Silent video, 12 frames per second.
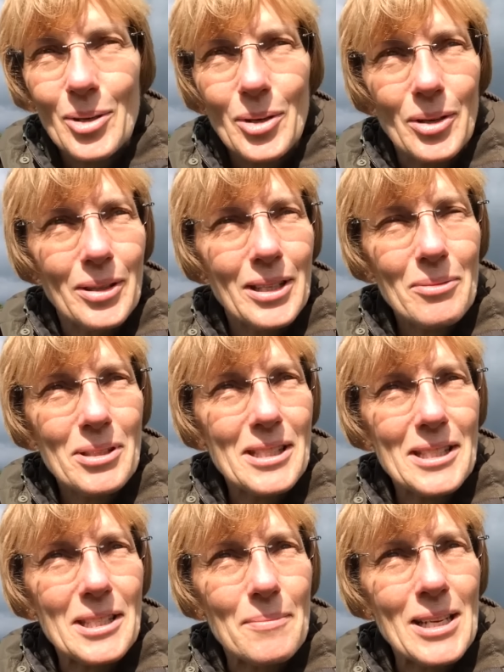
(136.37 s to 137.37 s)
oh, he was
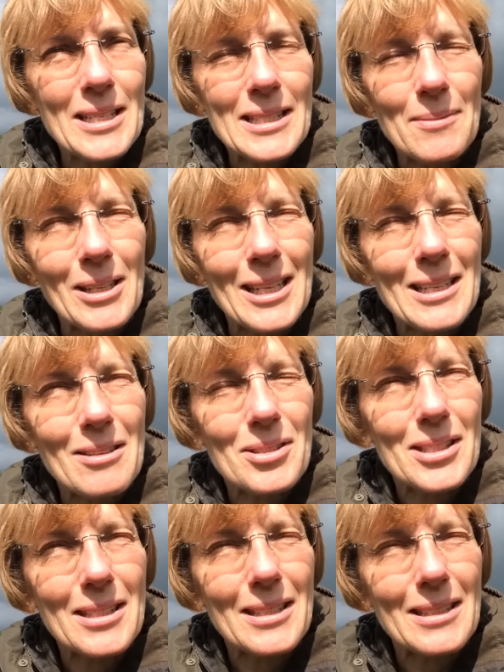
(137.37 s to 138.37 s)
just an amazing man. He
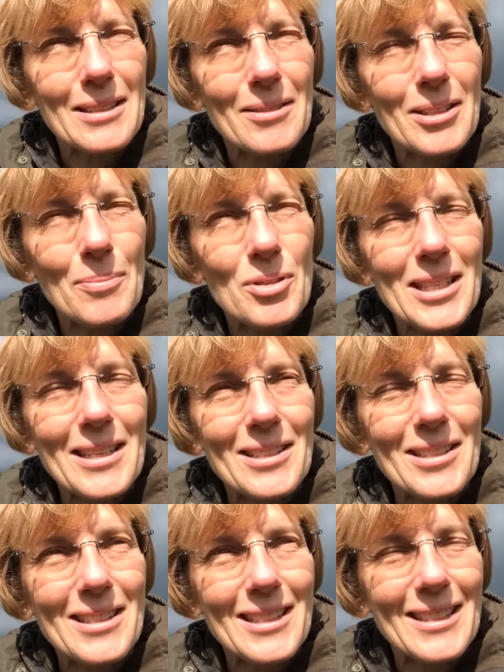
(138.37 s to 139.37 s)
was uh, he
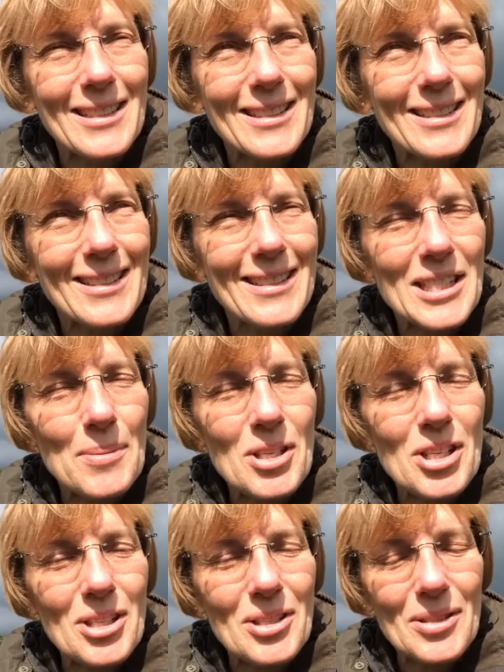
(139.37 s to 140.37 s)
presented uh, Tim
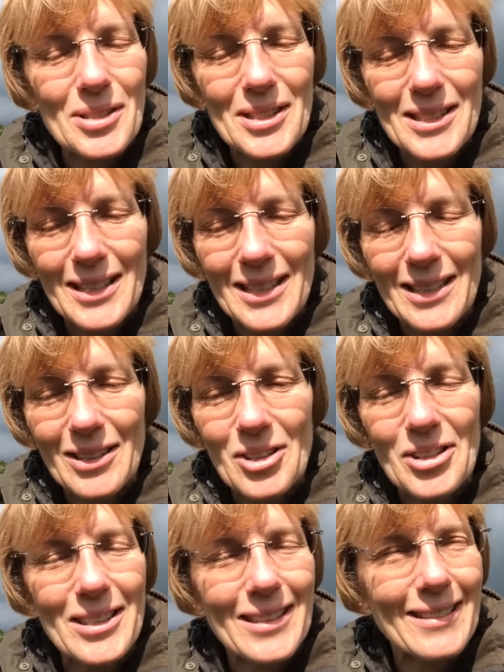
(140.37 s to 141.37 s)
and Joe's uh,
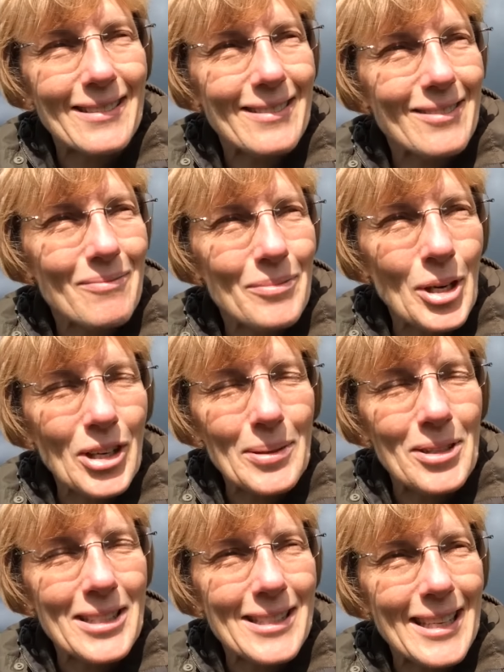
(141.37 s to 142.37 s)
gardening
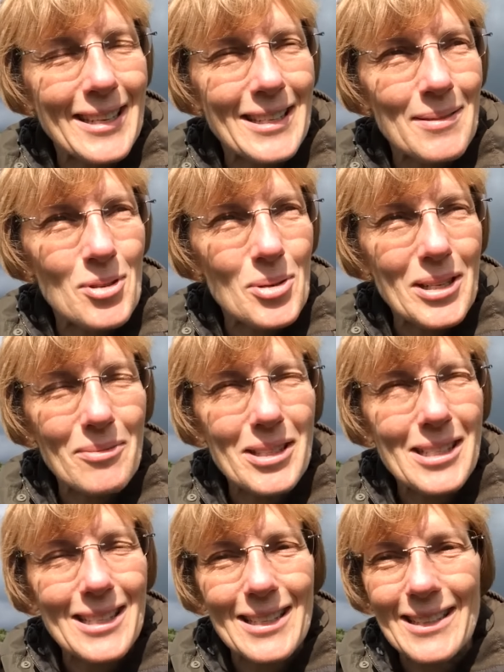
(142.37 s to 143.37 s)
program on a Sunday morning,
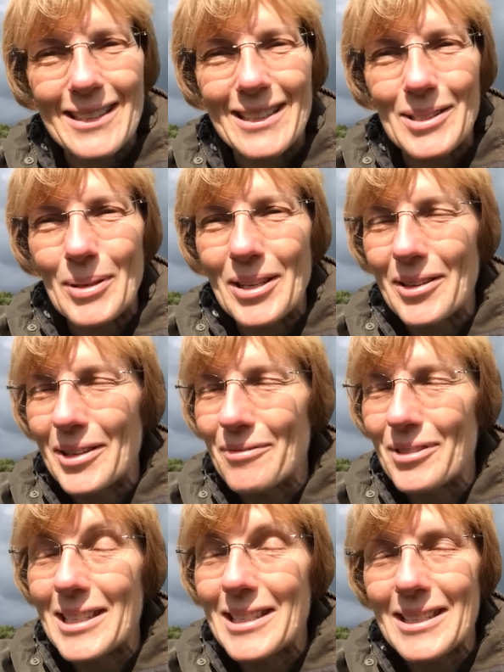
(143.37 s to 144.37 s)
which uh, has been going
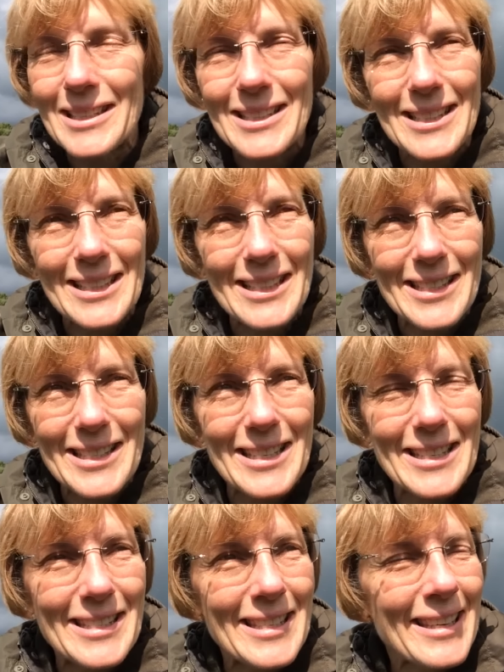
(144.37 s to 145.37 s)
for years and years and
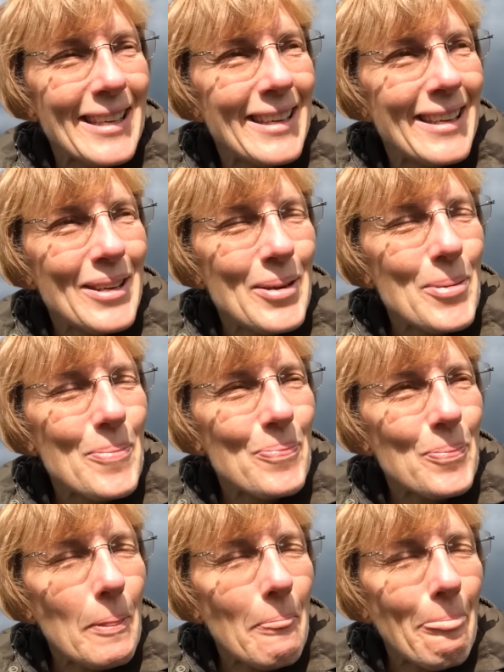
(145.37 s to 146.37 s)
years.
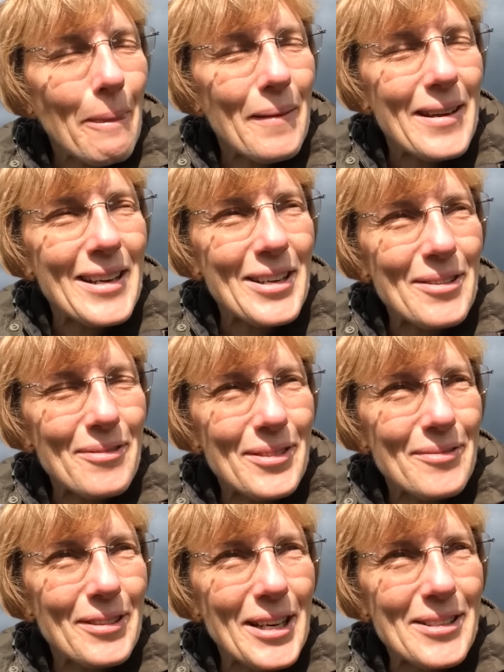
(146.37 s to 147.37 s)
I only
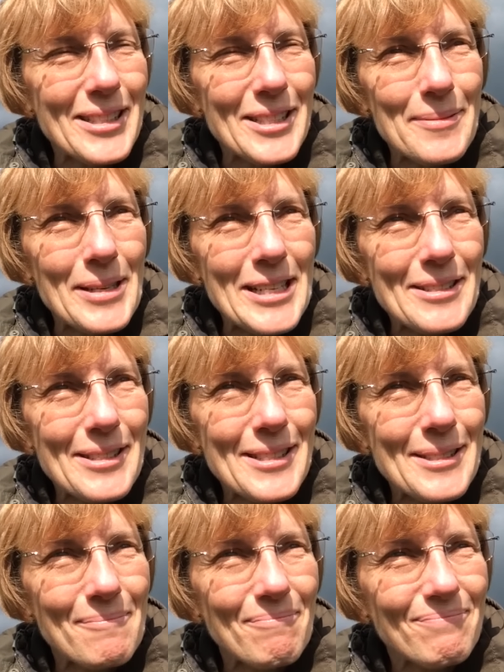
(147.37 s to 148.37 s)
found it about